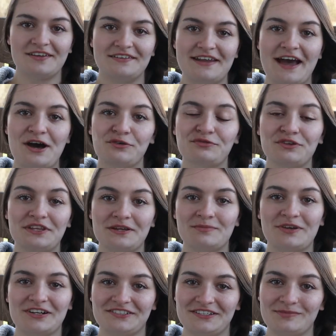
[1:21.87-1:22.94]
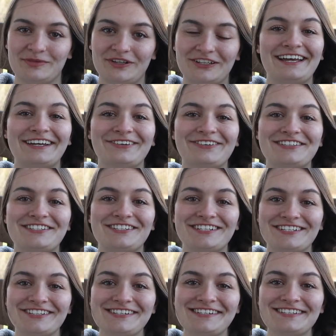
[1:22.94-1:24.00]
Now for the embarrassing part. I was
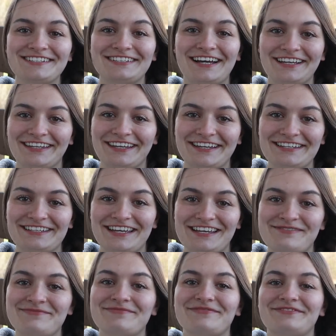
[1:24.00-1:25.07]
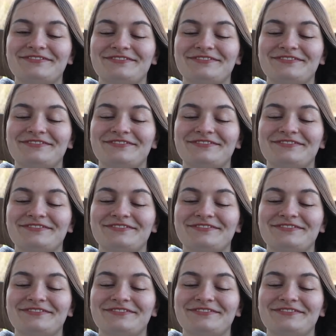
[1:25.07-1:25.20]
cheering a sideline game